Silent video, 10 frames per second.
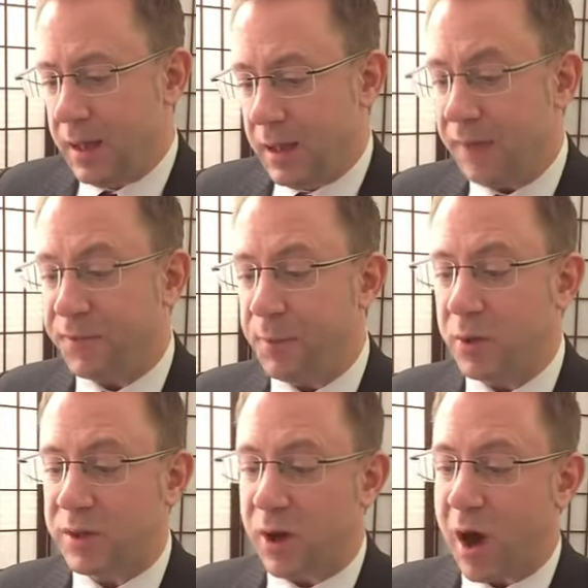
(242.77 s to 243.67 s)
If the
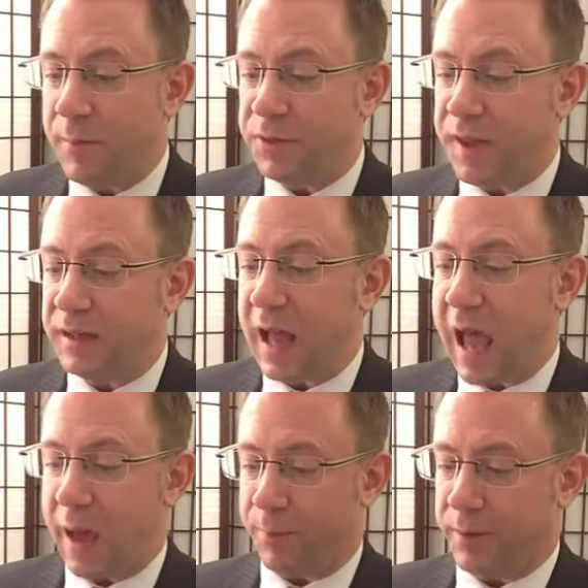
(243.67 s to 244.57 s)
most common thing to
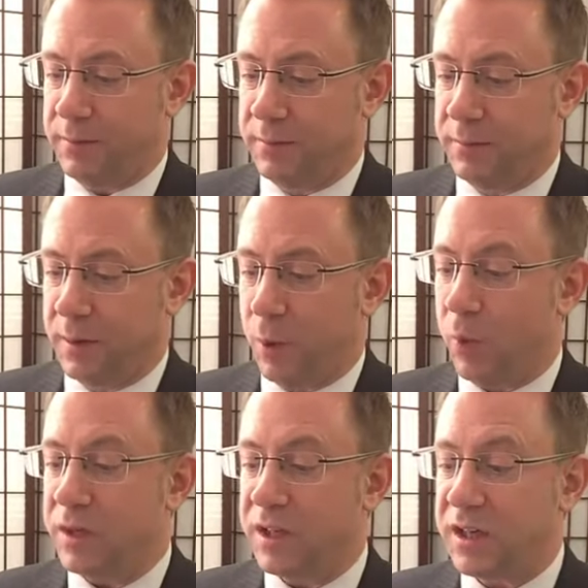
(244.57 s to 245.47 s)
happen,
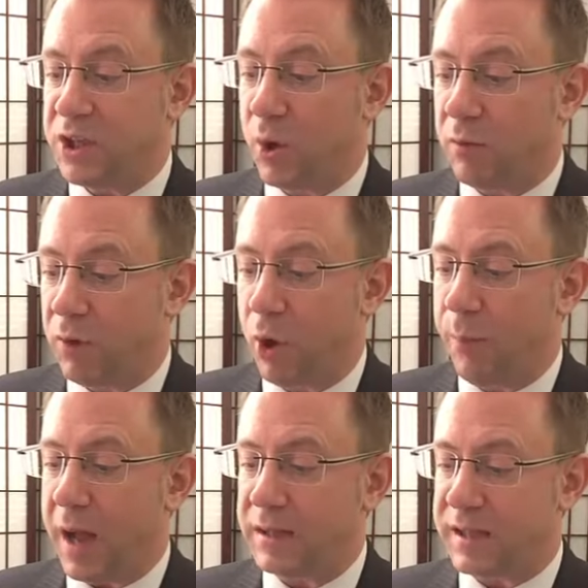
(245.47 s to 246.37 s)
which is your
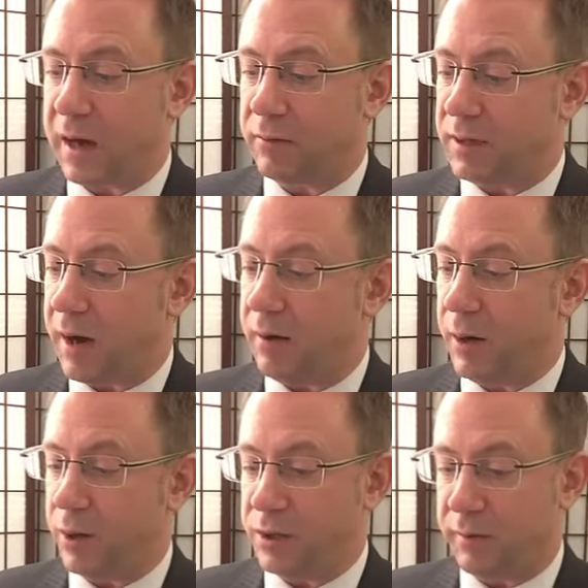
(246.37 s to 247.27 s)
robot secretary
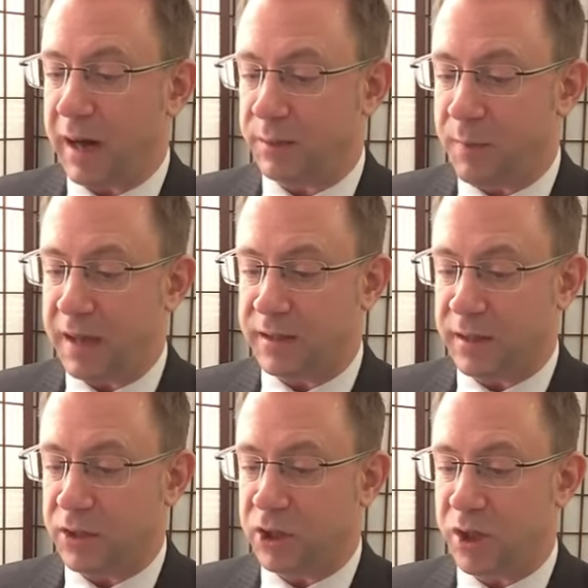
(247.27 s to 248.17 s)
or direct
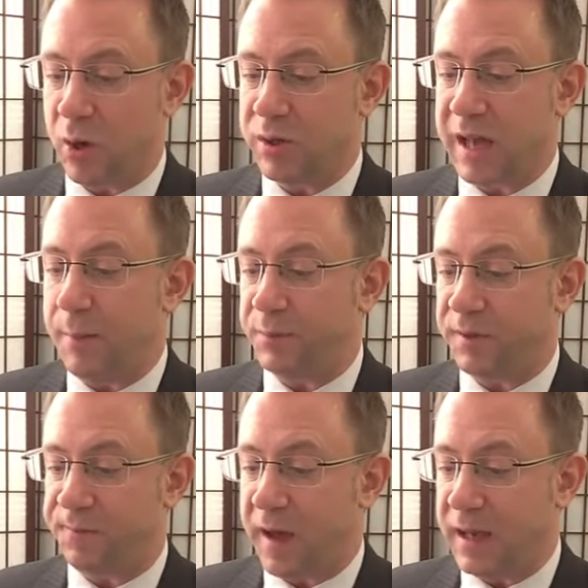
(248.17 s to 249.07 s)
message, shows up
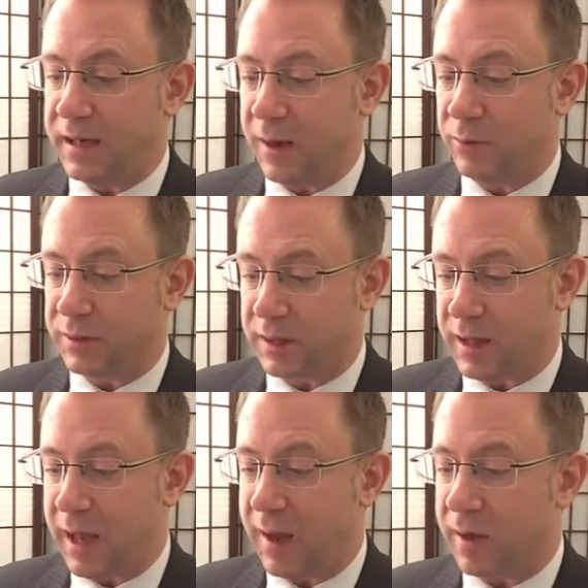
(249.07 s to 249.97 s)
to find out that
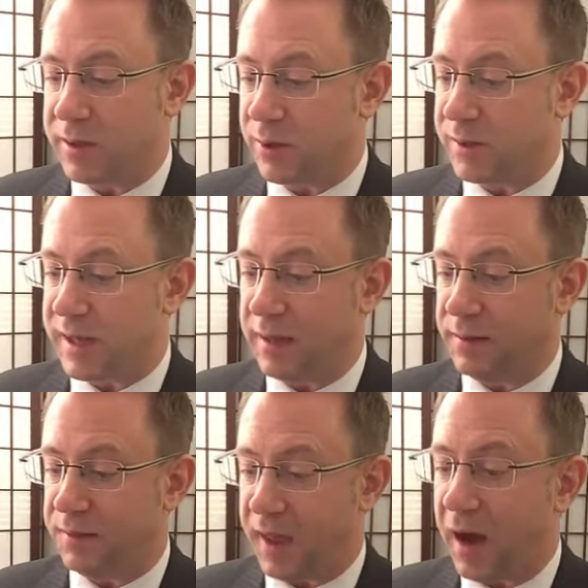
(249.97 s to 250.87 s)
they also sent
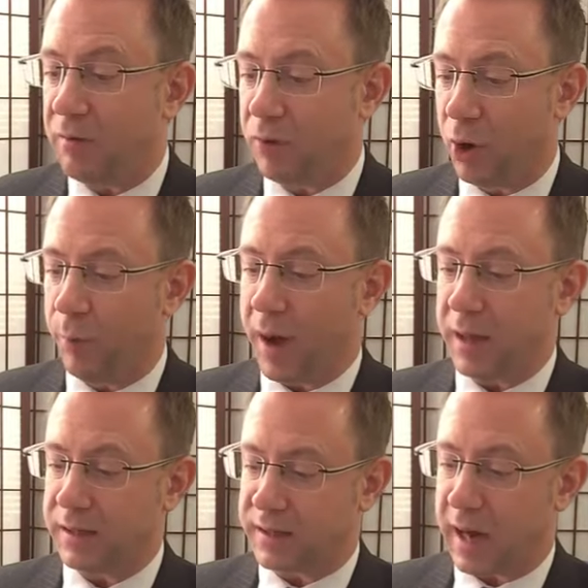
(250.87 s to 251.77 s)
their
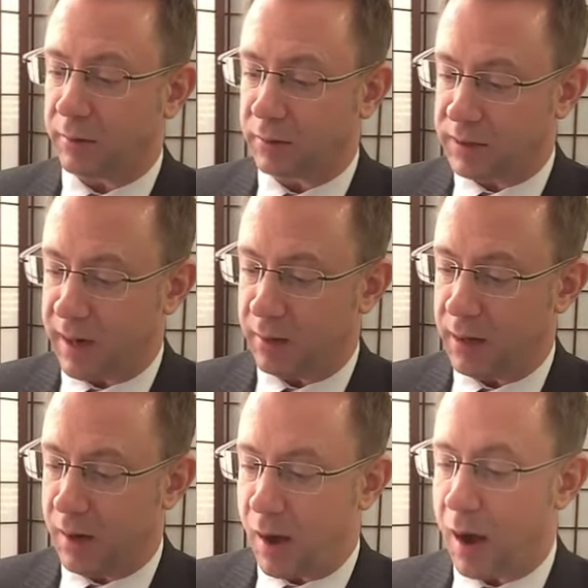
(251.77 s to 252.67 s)
robot
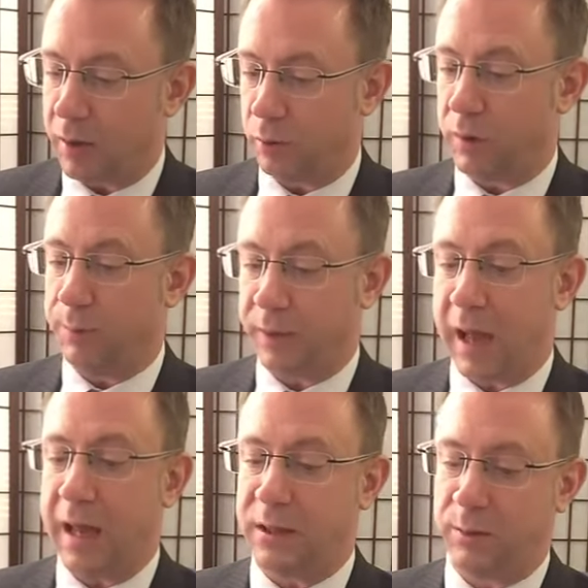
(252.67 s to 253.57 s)
secretary auto
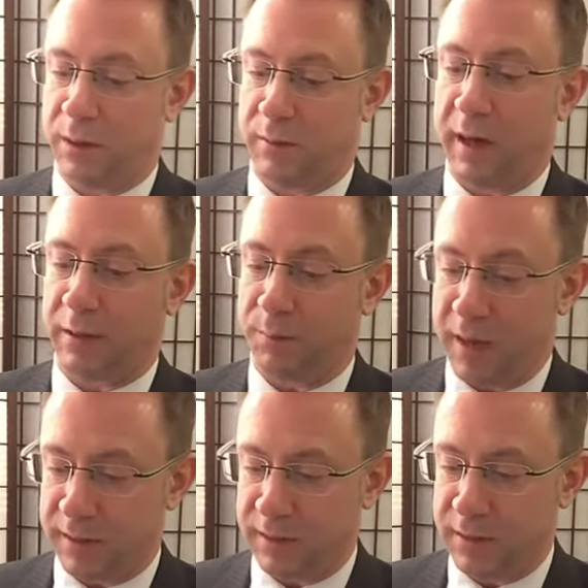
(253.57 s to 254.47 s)
reply to a direct
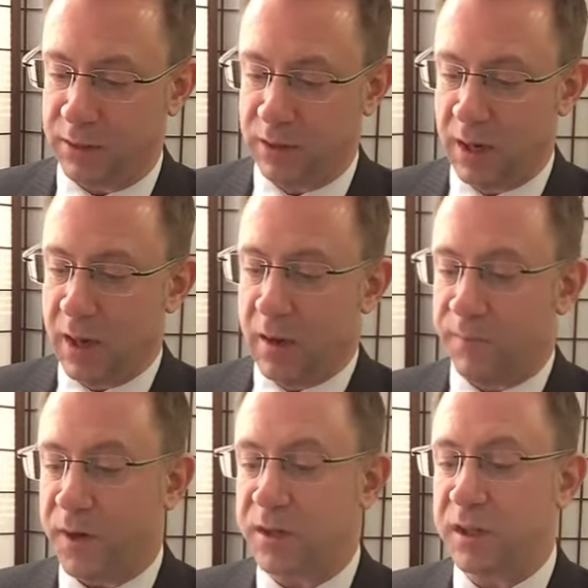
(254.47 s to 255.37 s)
message
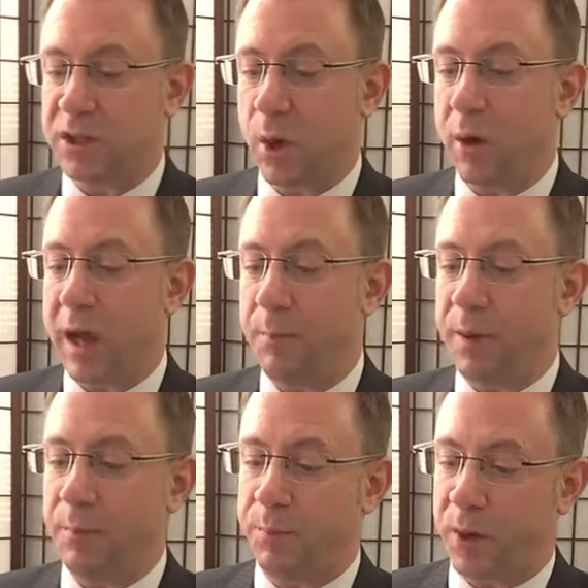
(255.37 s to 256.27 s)
versus showing up
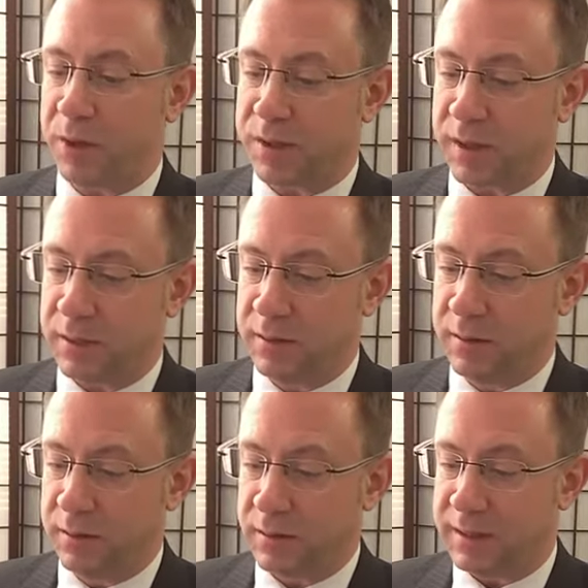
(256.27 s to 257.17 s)
in person,
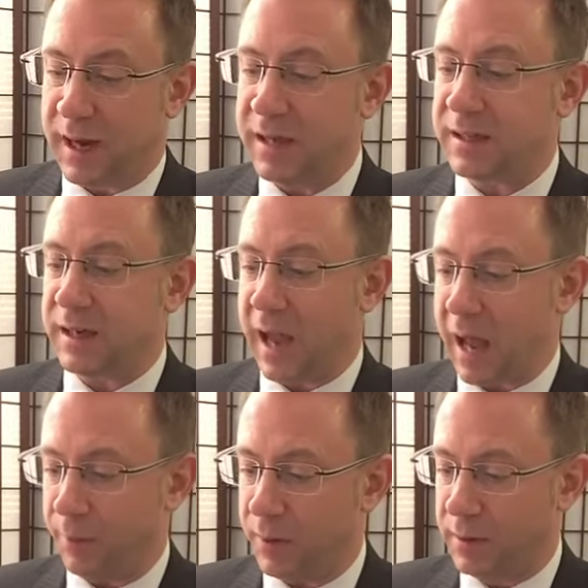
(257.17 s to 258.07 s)
doesn't
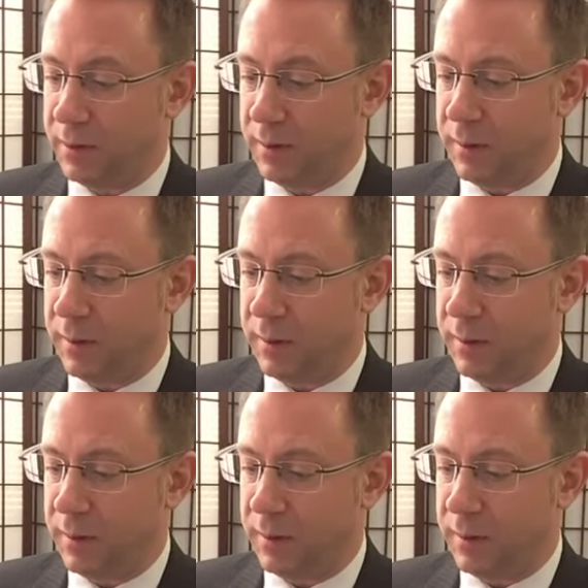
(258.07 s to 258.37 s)
happen,